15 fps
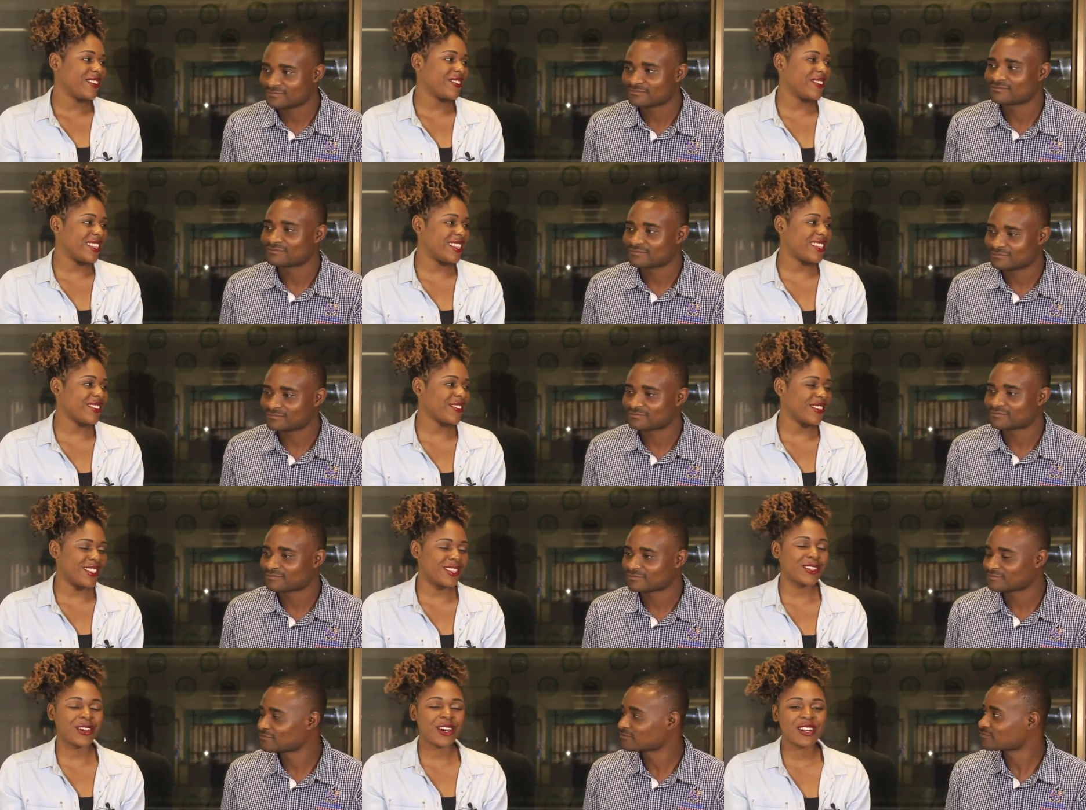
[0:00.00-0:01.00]
Speaker 1: with
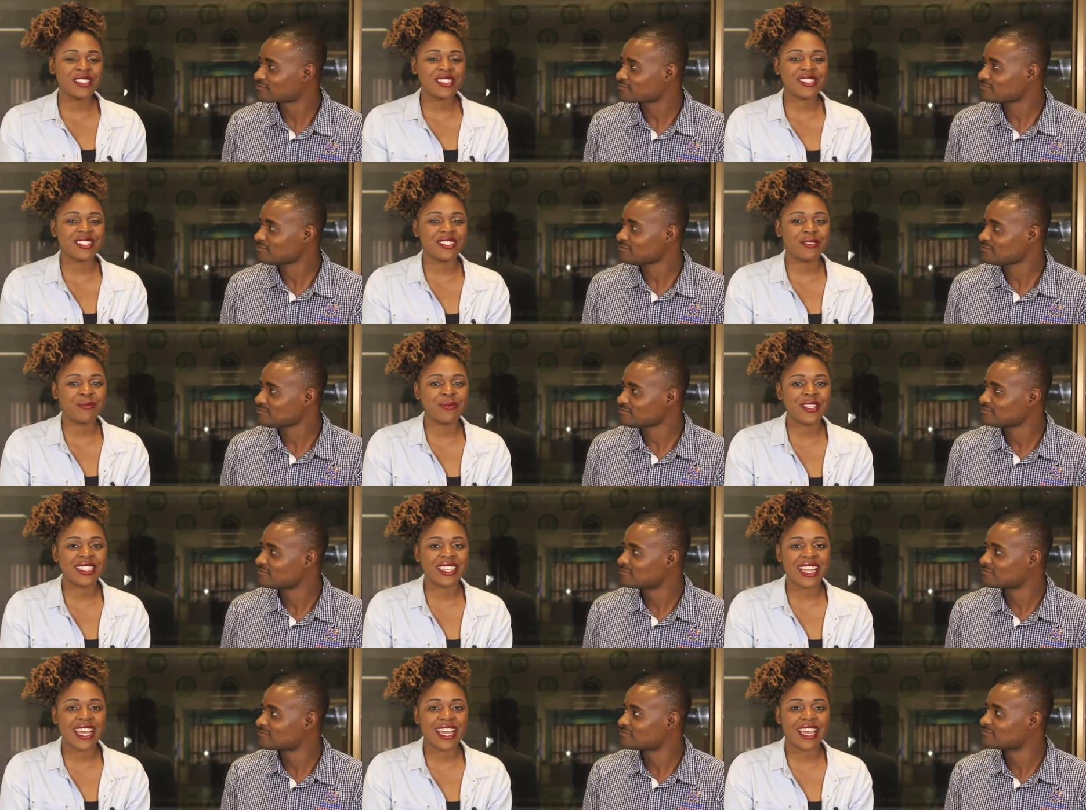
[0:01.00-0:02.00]
with the concert
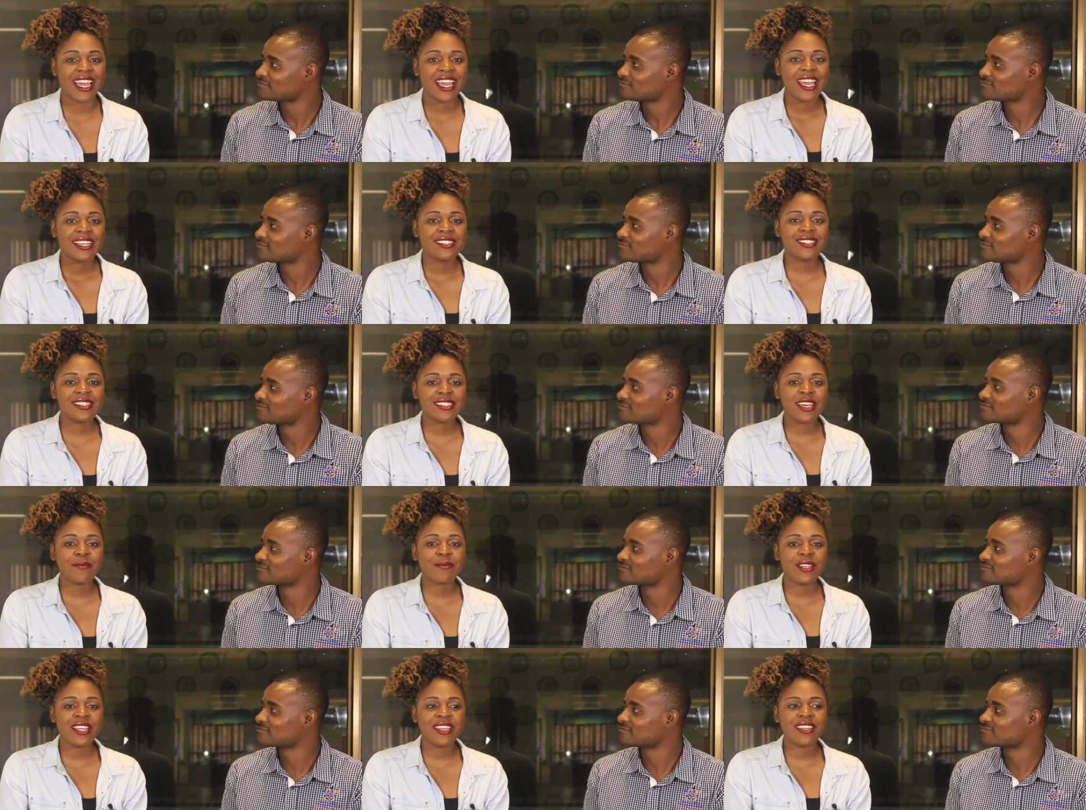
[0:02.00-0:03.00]
but like just
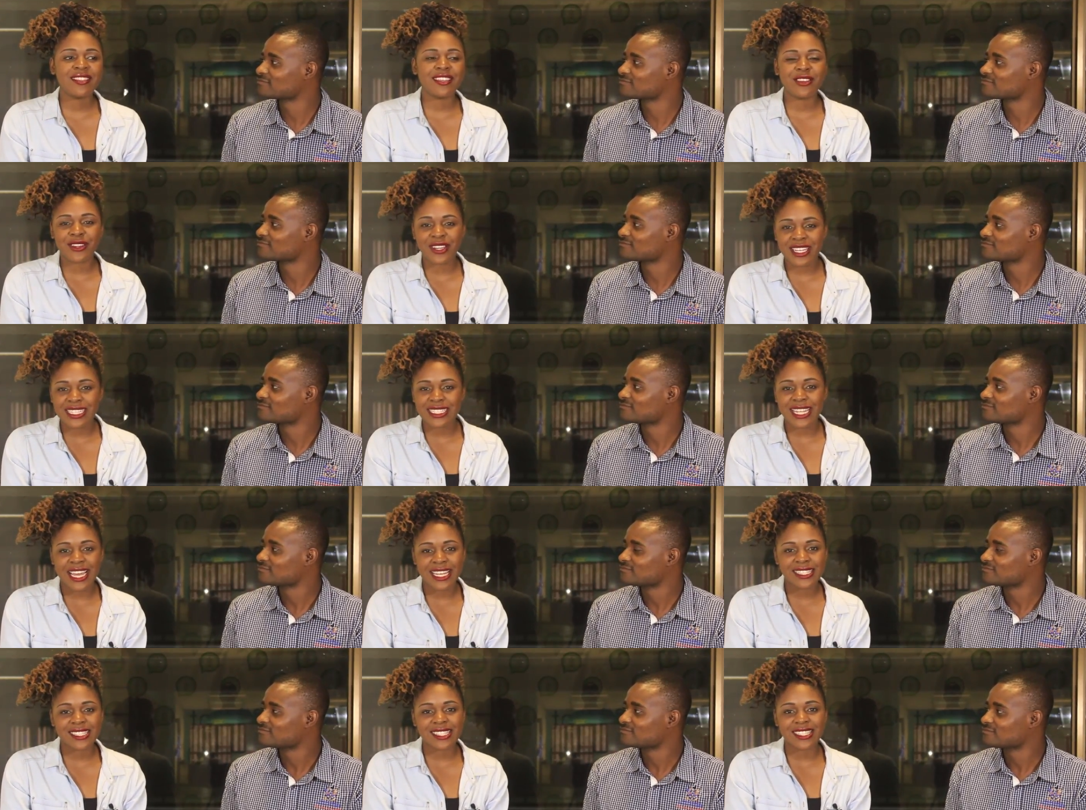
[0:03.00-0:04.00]
come in anything you can
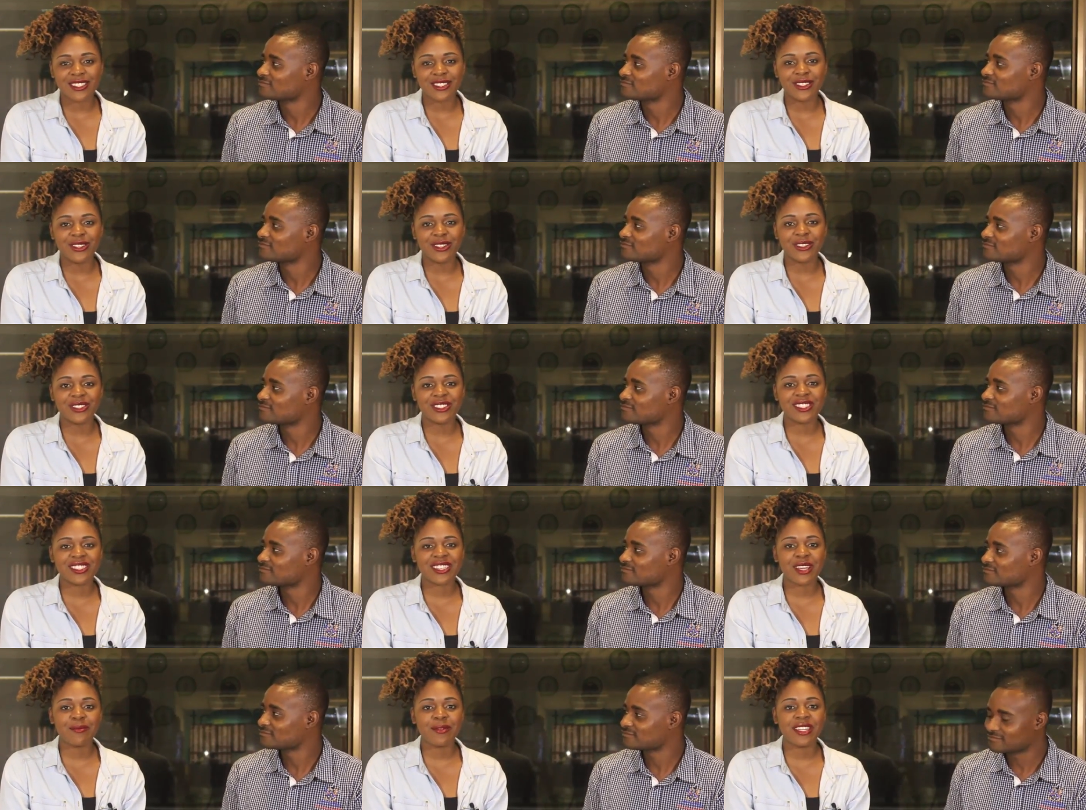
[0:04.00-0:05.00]
dance in you know
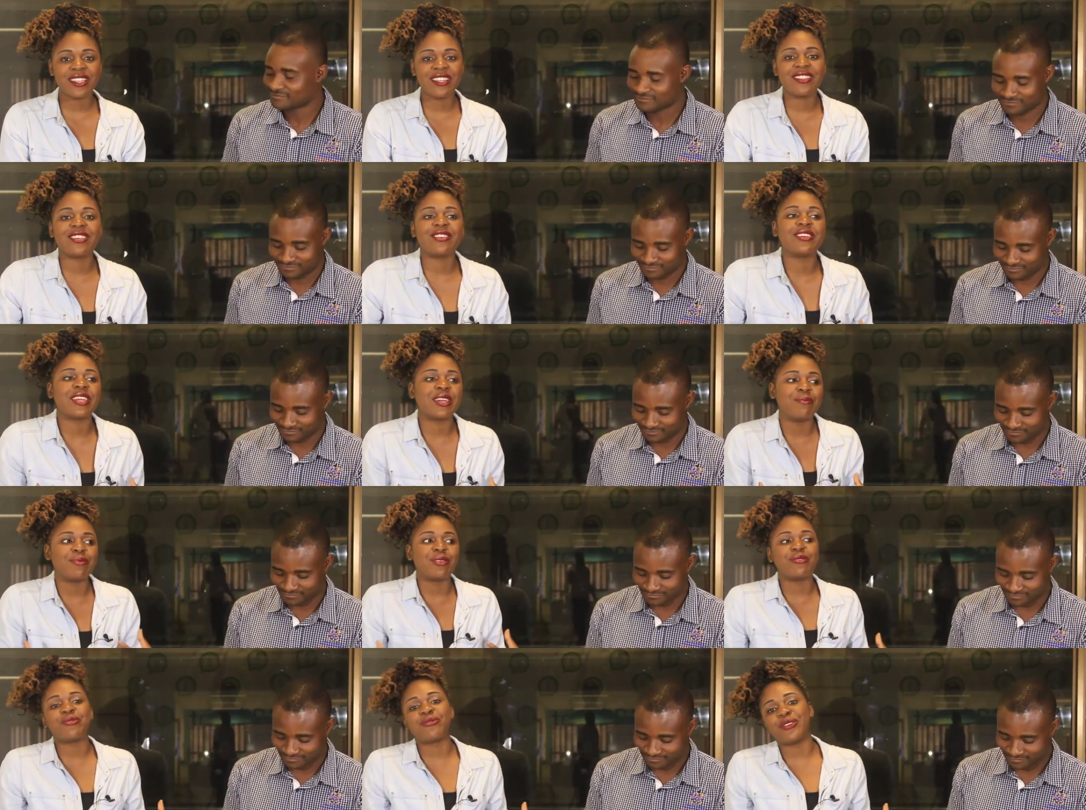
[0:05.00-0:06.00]
just come in anything you can
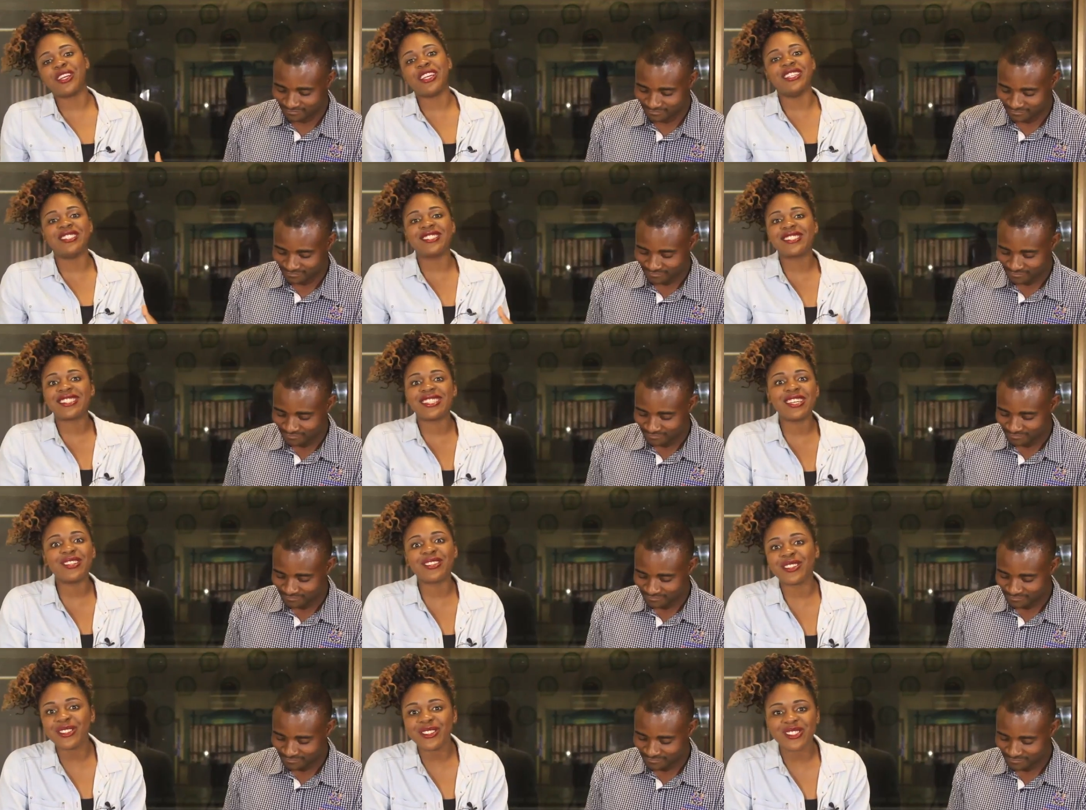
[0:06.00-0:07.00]
be free and just
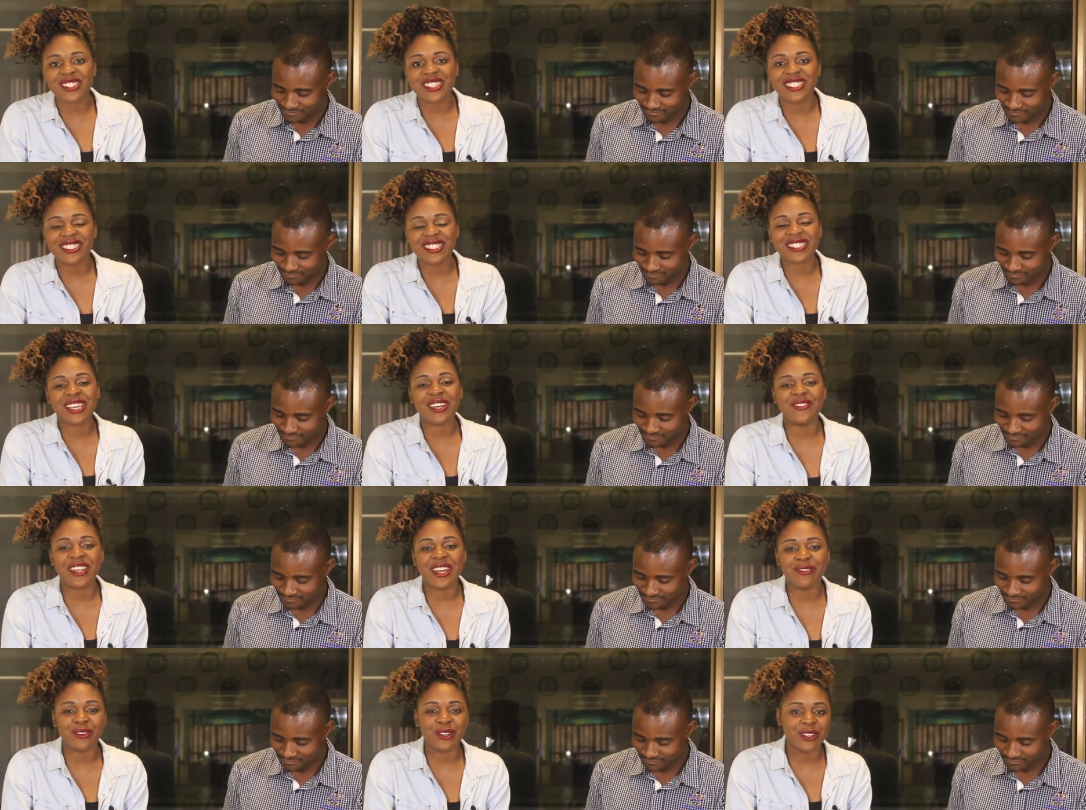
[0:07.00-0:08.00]
let loose and just come
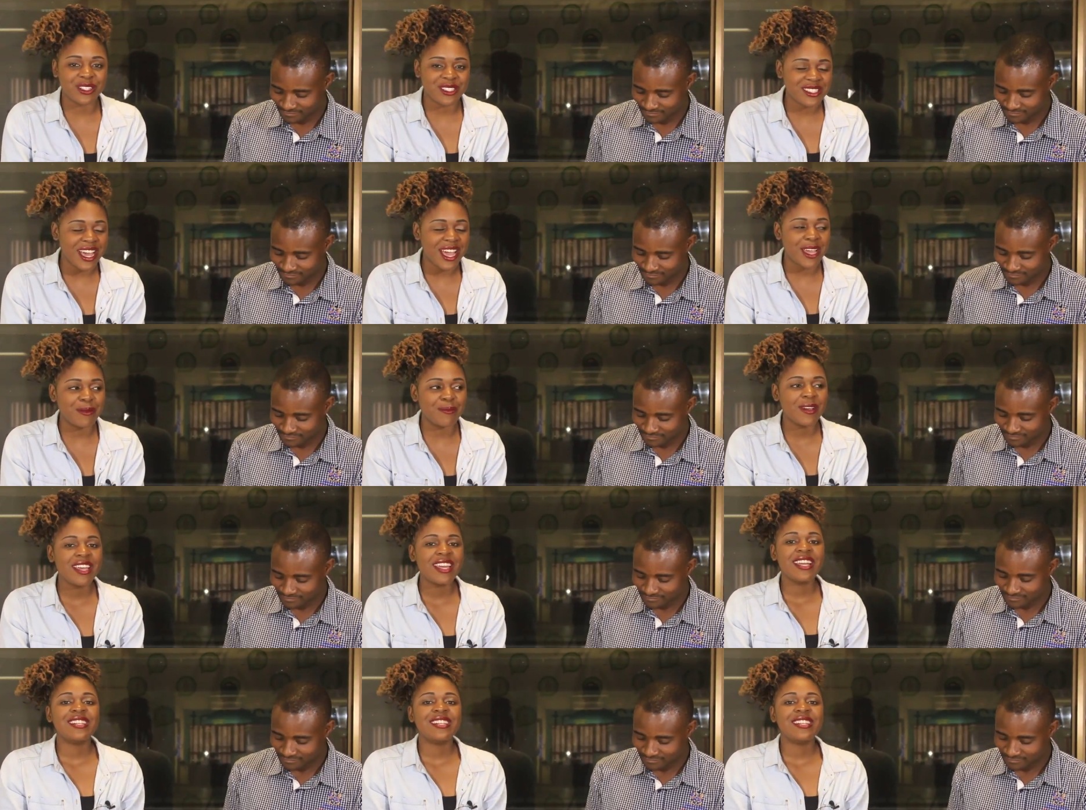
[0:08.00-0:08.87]
and have a good time